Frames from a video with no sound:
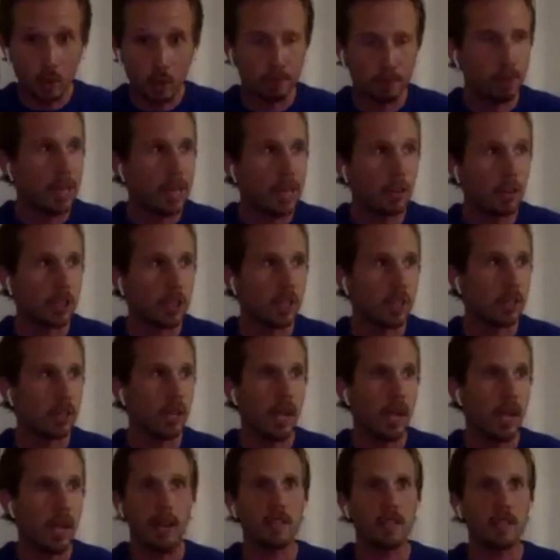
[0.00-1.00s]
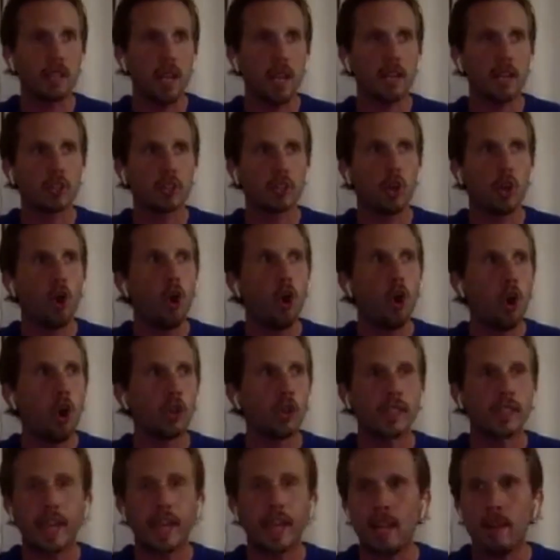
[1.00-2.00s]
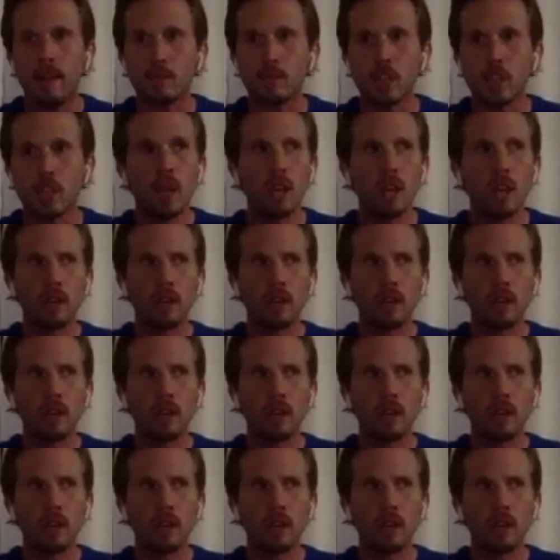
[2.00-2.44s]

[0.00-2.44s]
Peterson, has called games